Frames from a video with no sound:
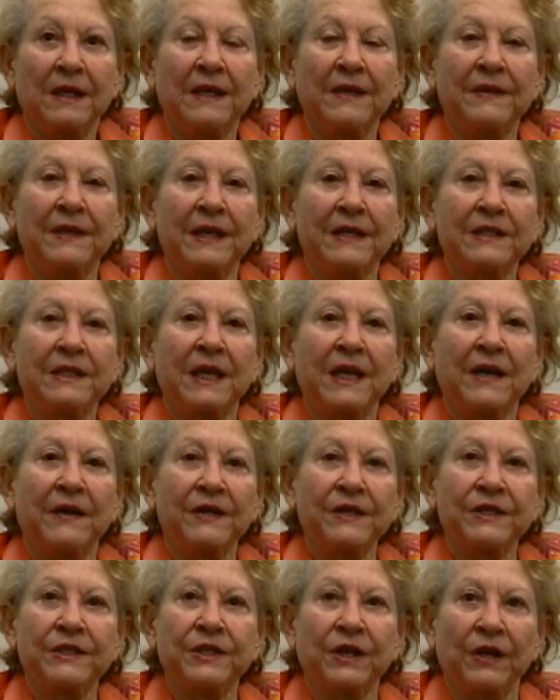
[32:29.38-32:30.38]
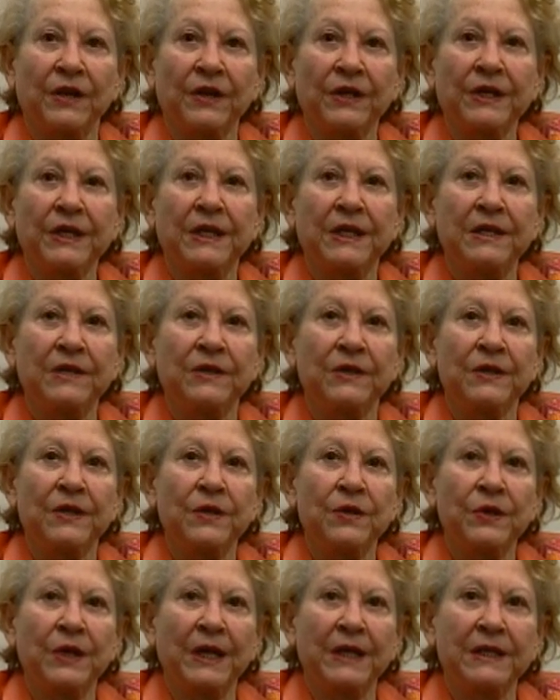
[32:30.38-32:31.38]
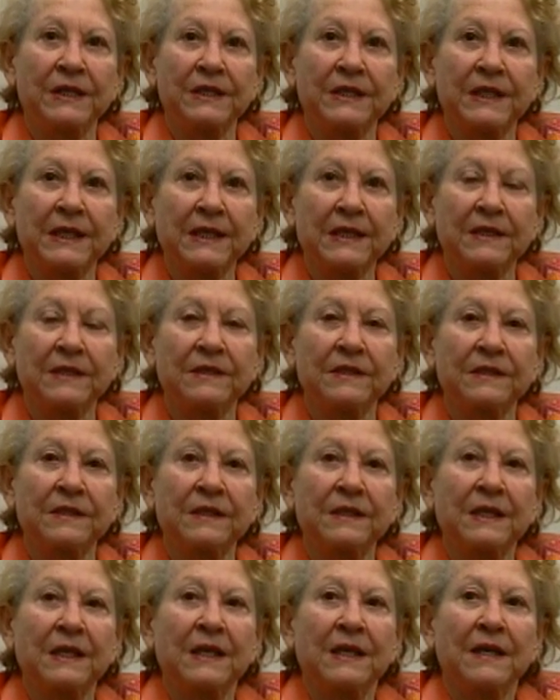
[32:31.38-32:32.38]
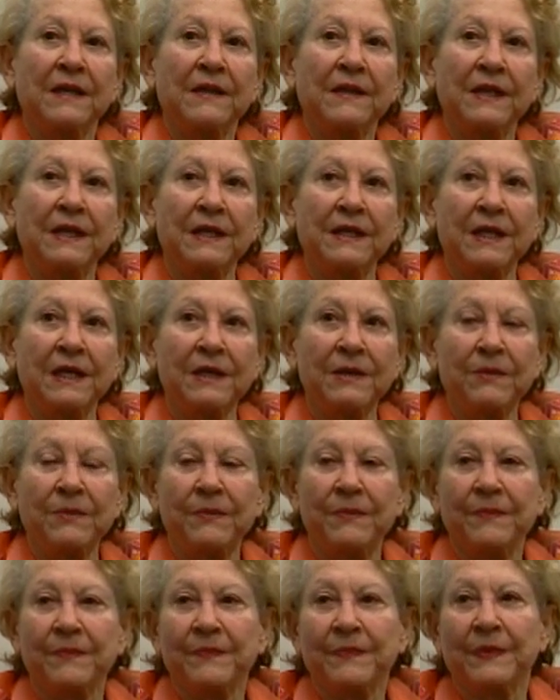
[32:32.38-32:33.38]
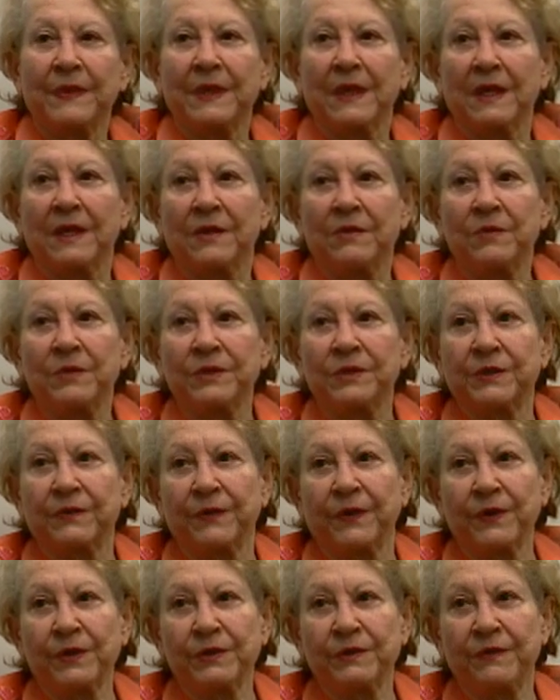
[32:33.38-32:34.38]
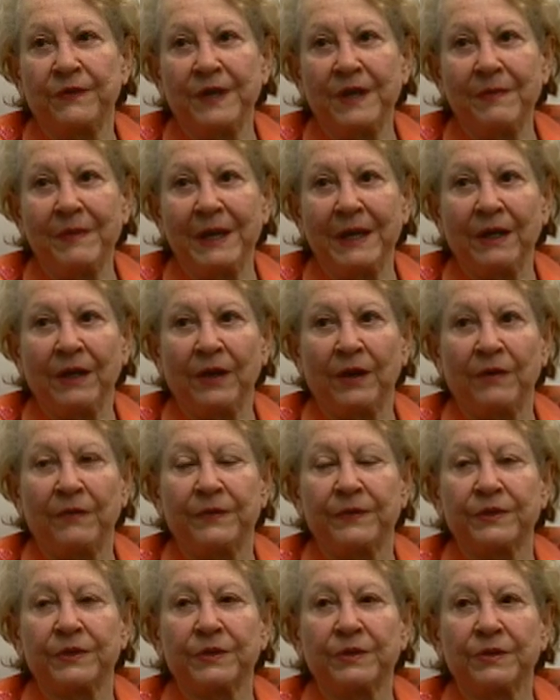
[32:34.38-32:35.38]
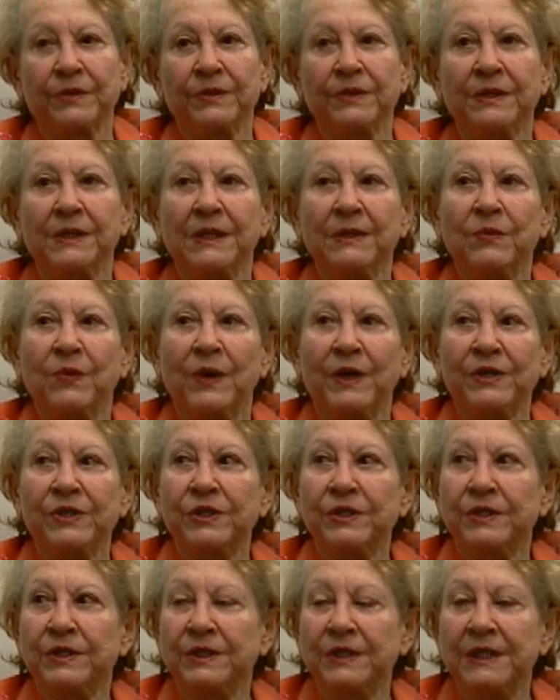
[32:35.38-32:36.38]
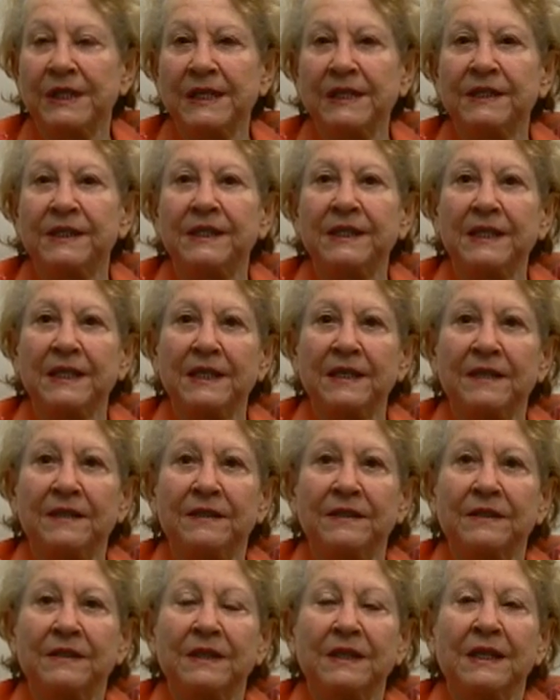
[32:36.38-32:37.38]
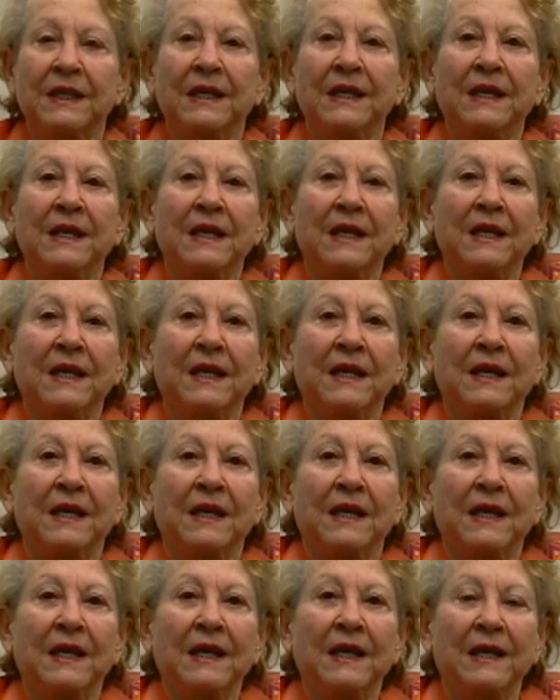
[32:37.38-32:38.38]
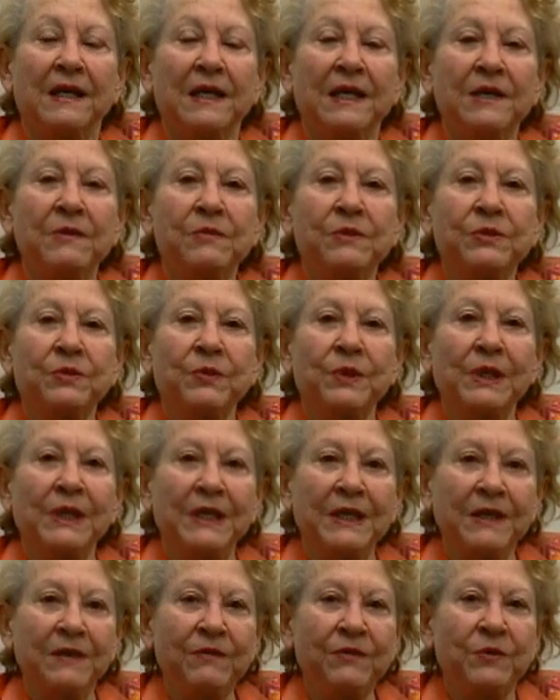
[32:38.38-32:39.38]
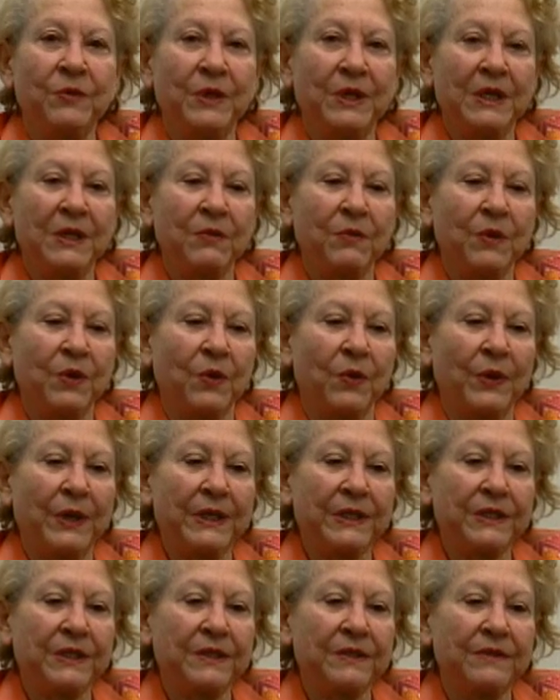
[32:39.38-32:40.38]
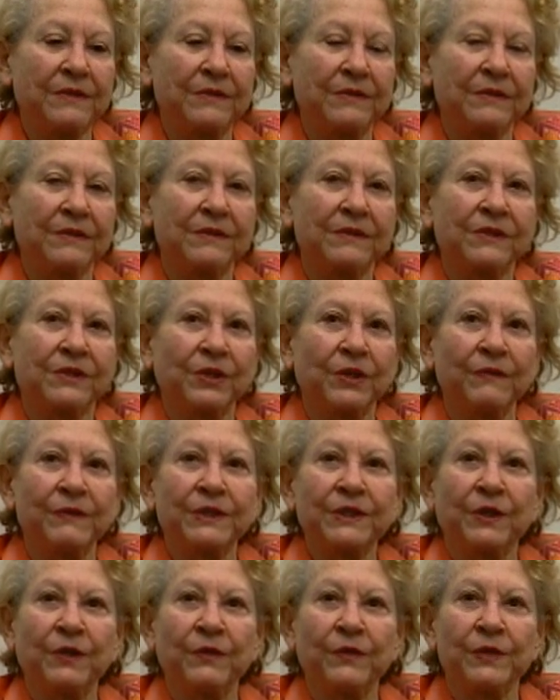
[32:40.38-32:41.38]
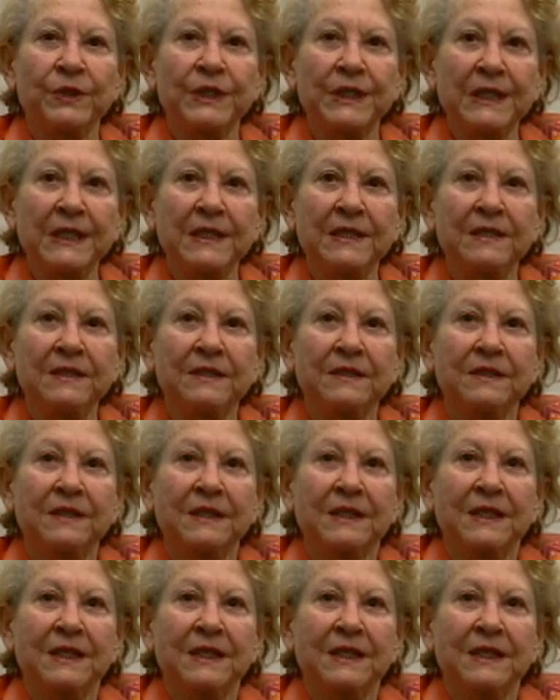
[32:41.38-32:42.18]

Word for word: And that's how it started here in the United States. Ben Heap was the first V-mail officer in Washington, D.C., and he was relieved when he requested service overseas.